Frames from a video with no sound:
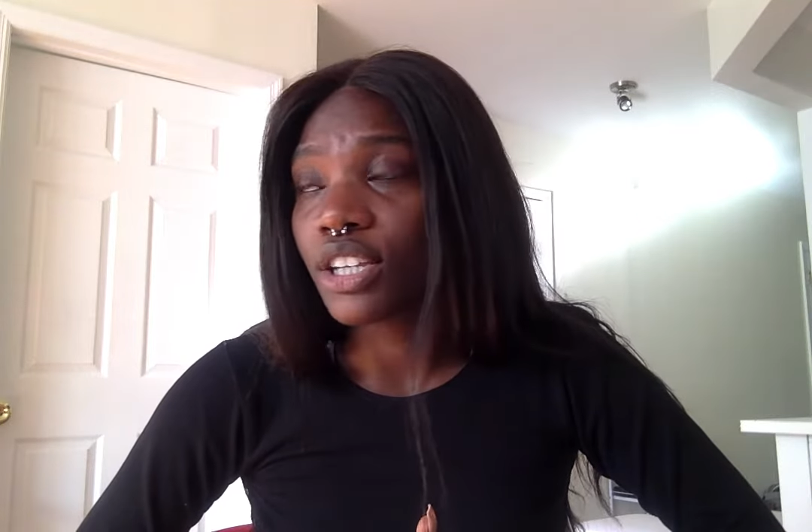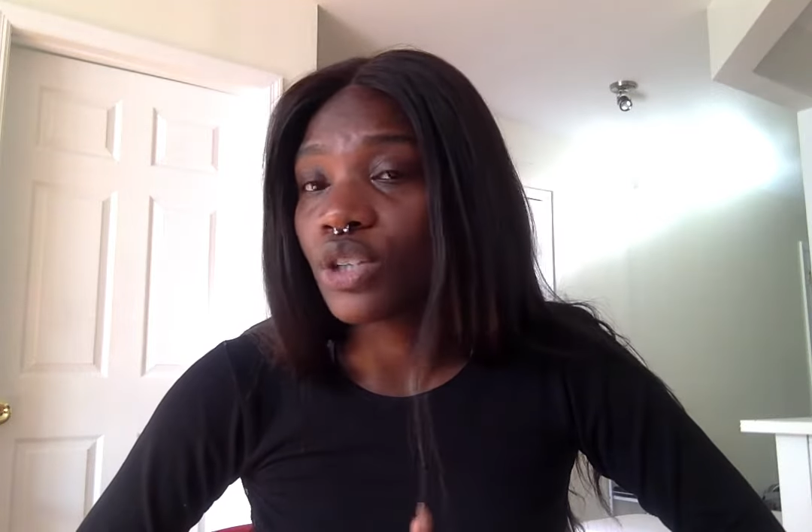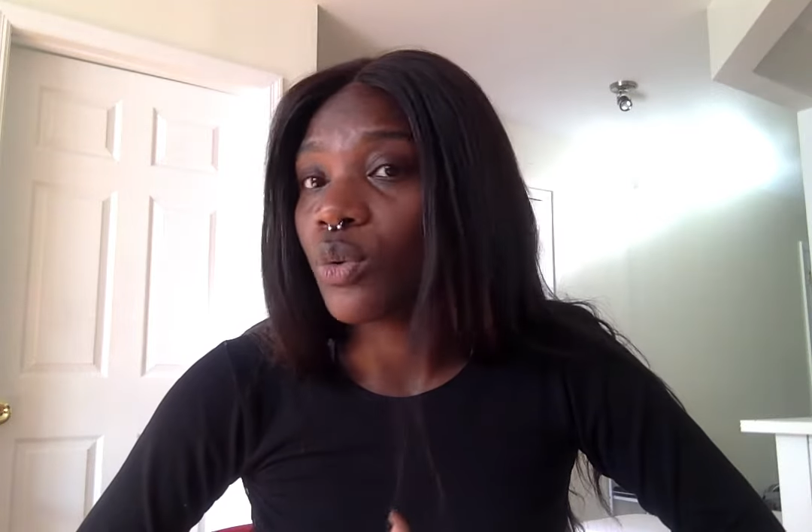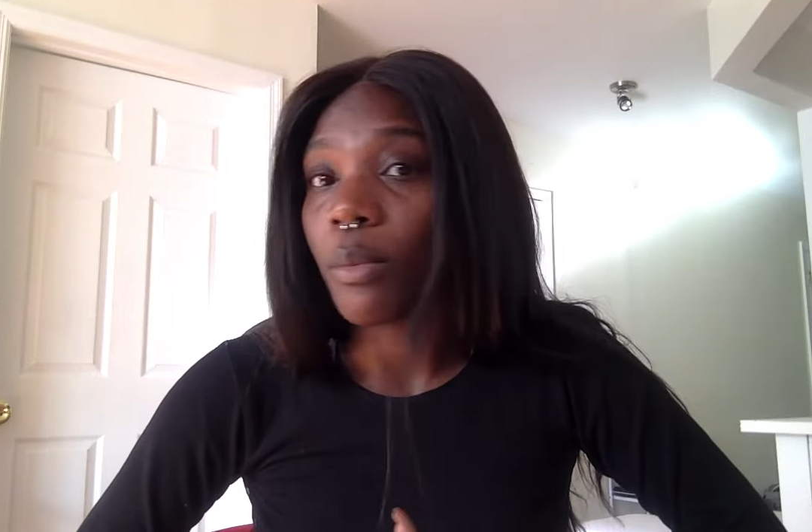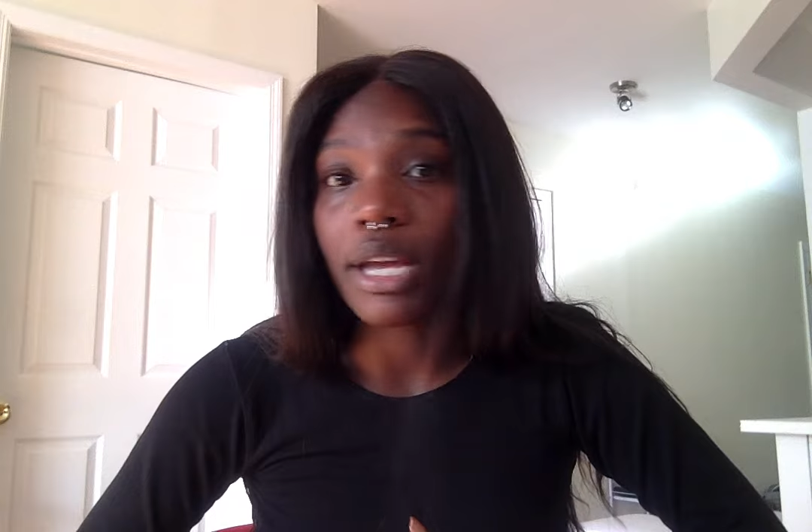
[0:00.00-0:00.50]

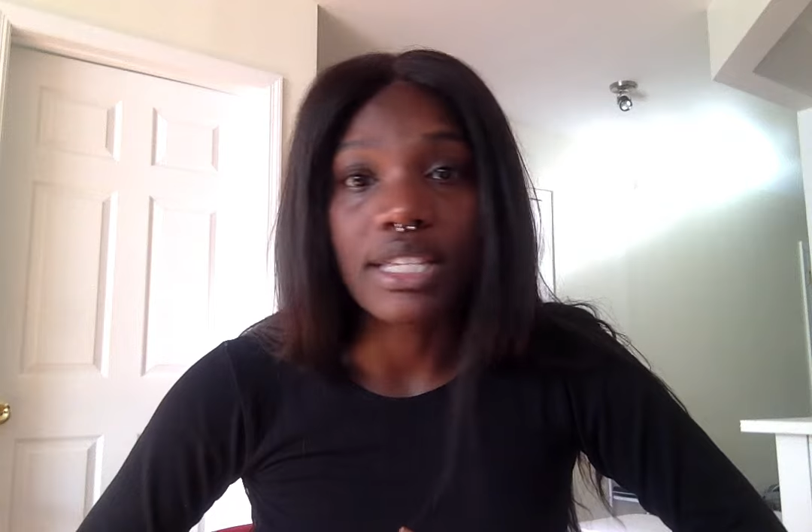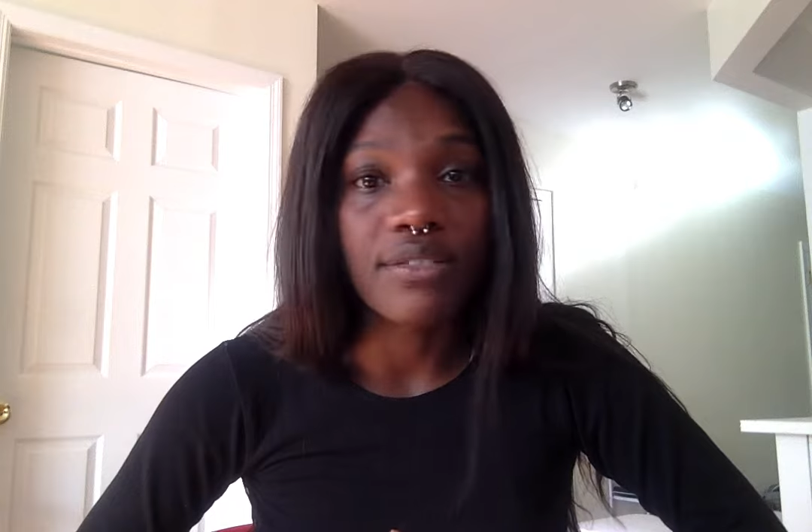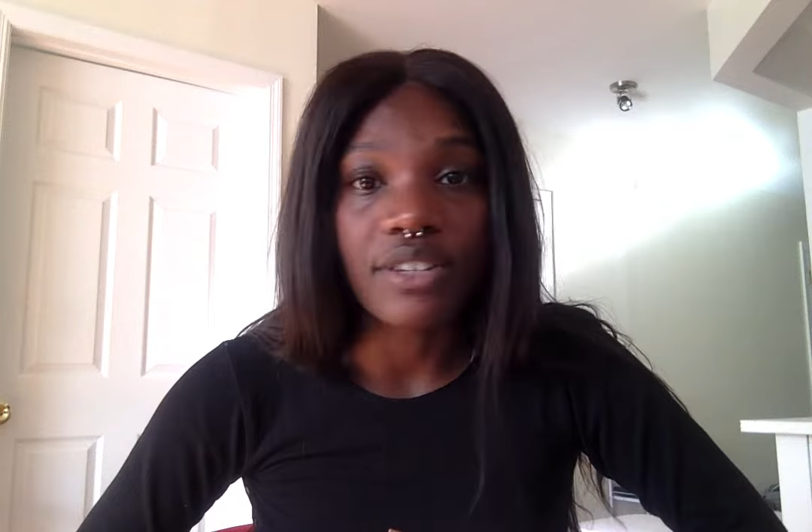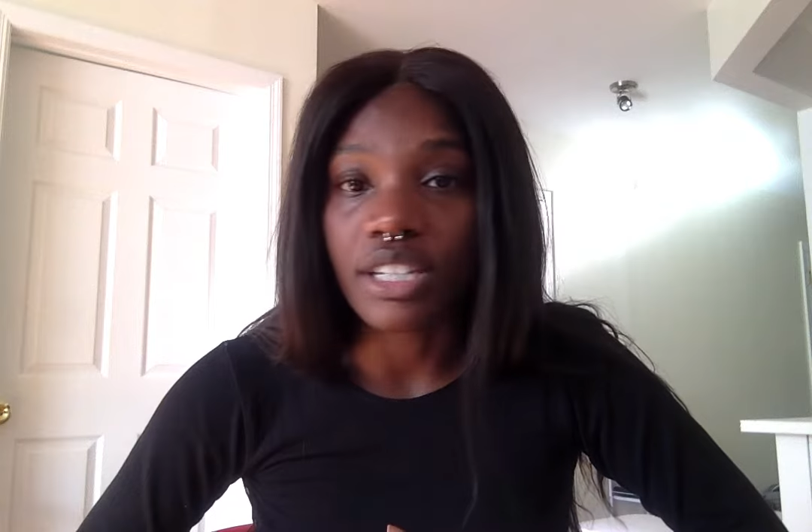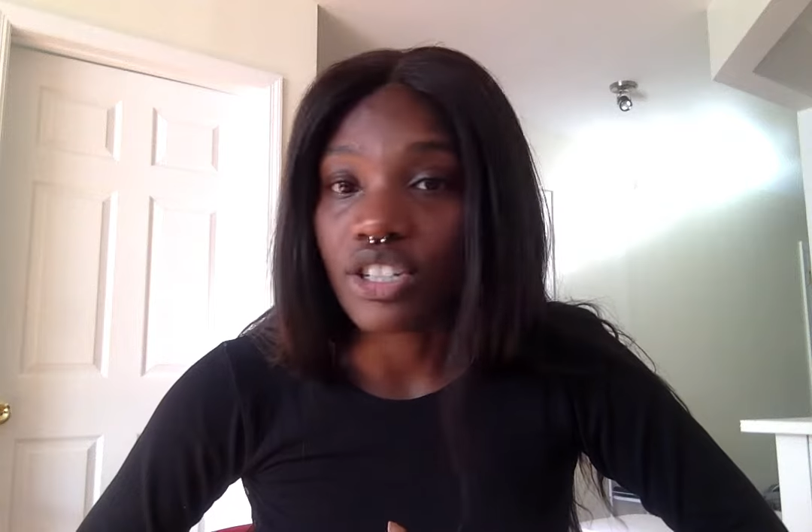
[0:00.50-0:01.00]
you were made to
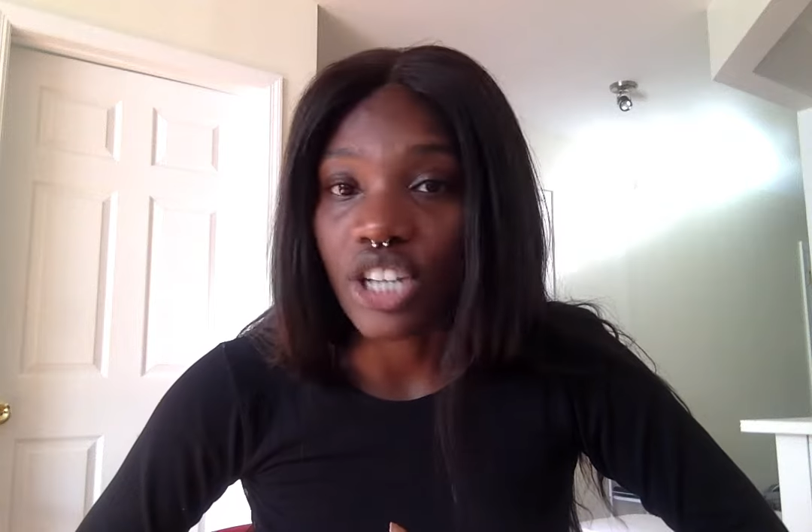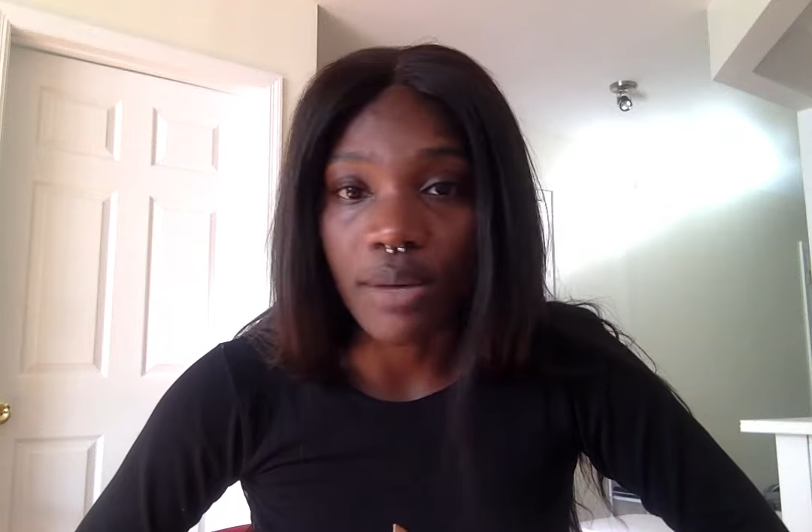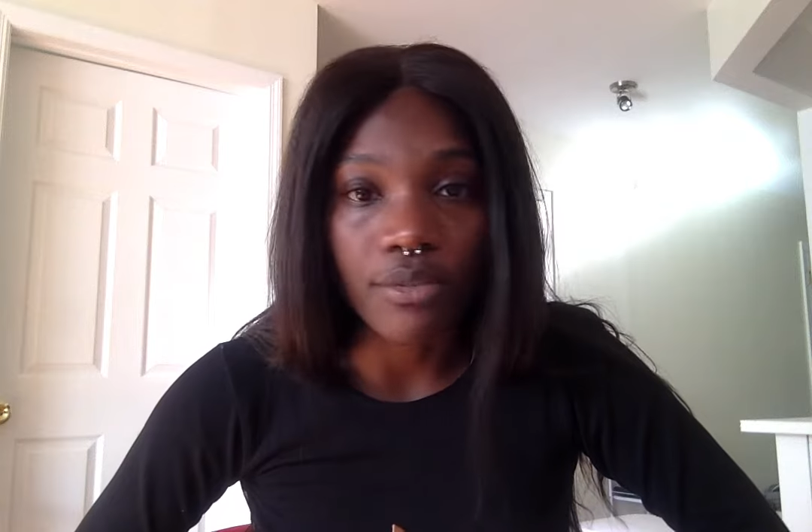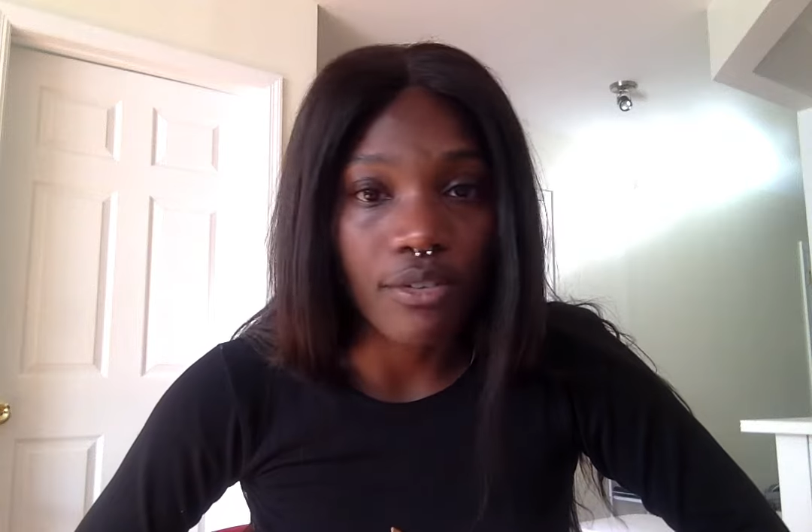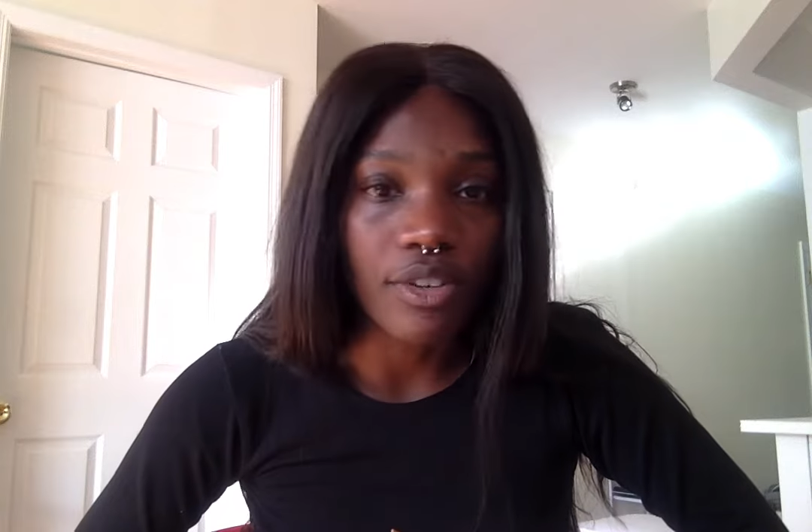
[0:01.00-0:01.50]
feel
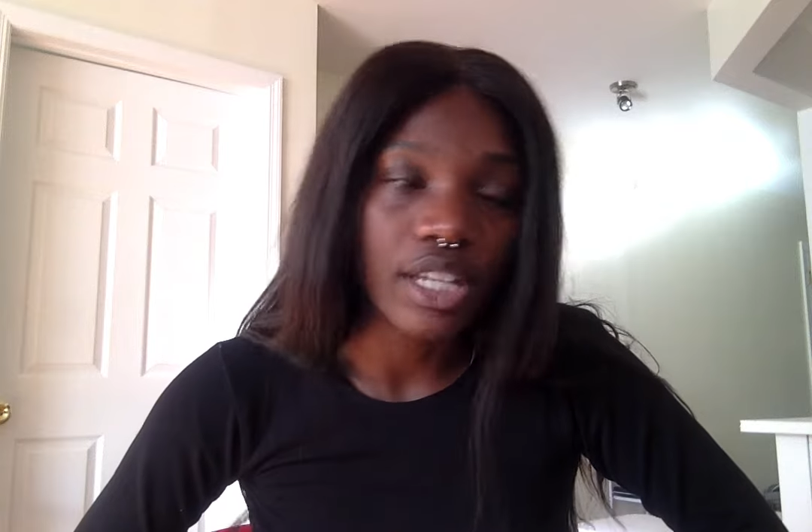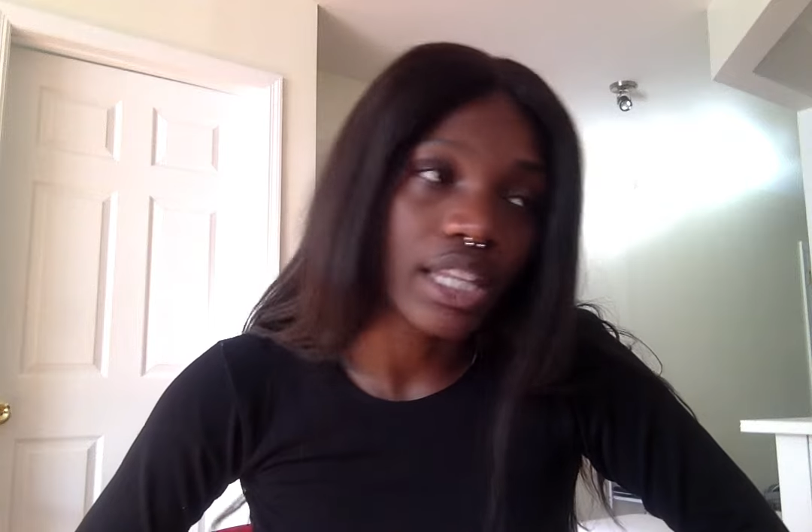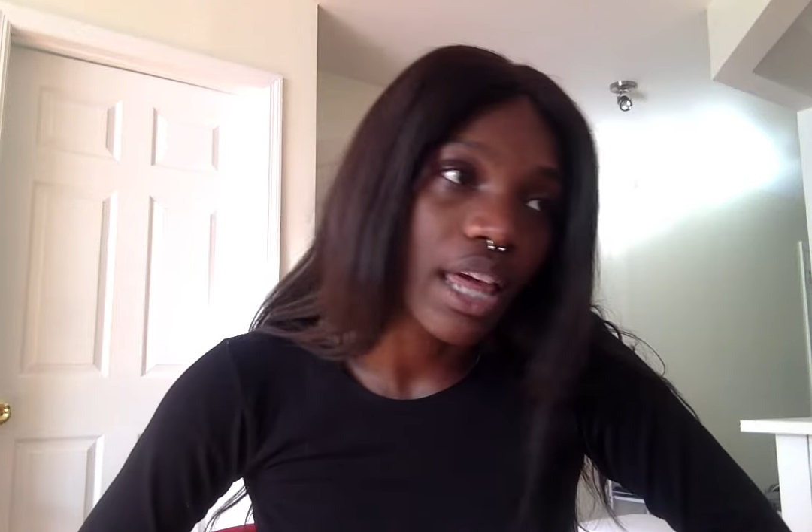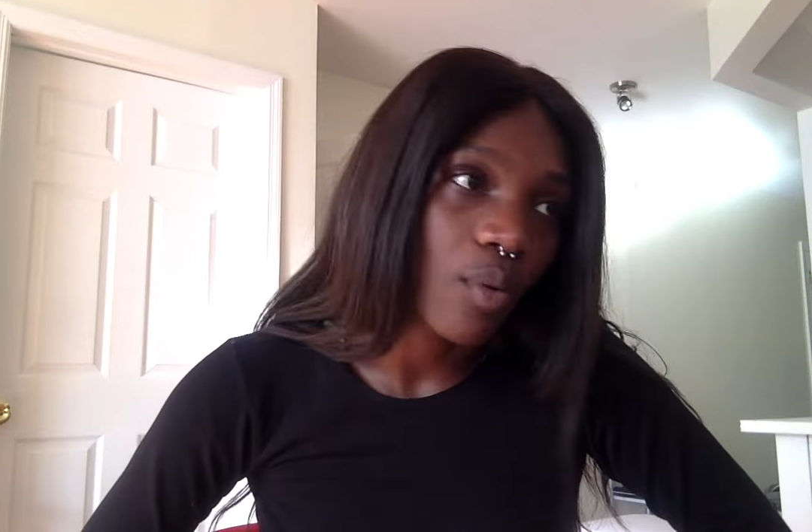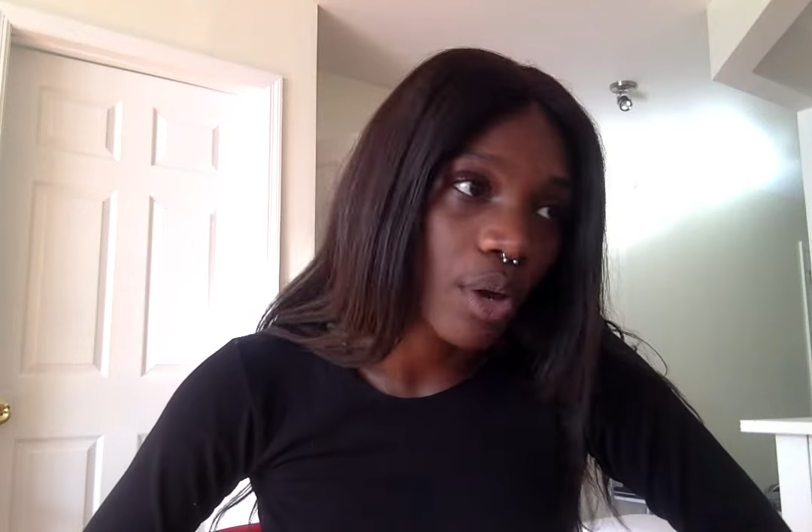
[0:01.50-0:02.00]
ashamed for
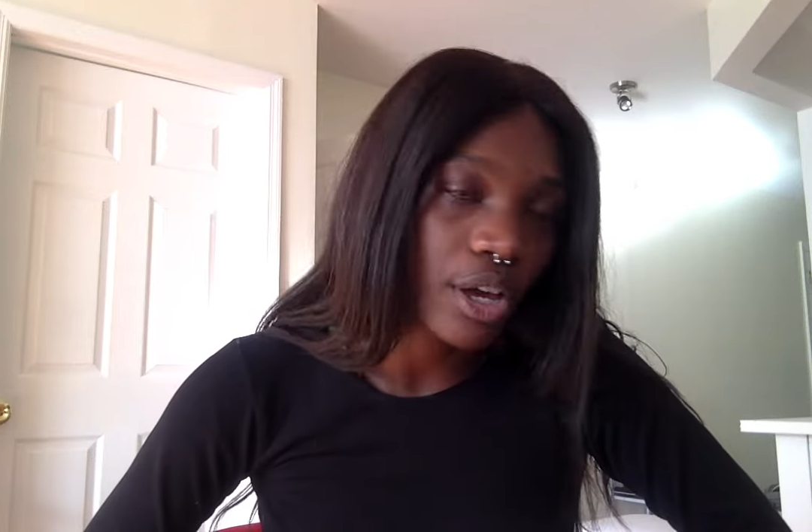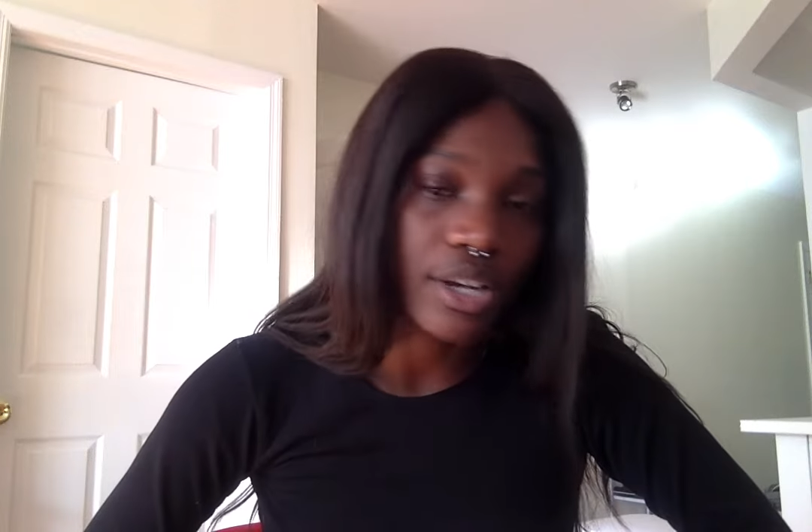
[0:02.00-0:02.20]
feeling that way